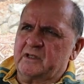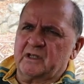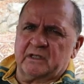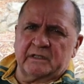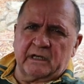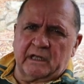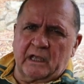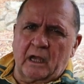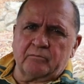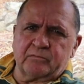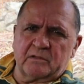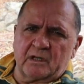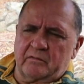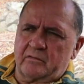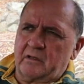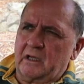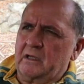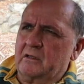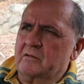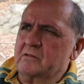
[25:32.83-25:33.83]
turning up to
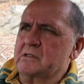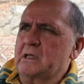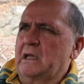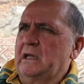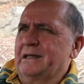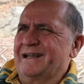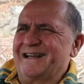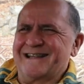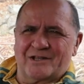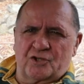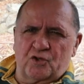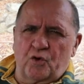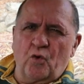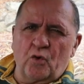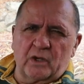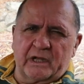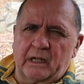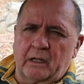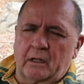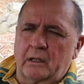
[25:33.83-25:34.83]
things and
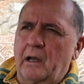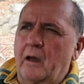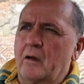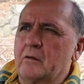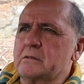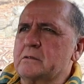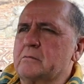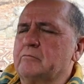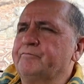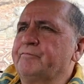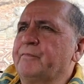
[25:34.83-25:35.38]
talking a lot,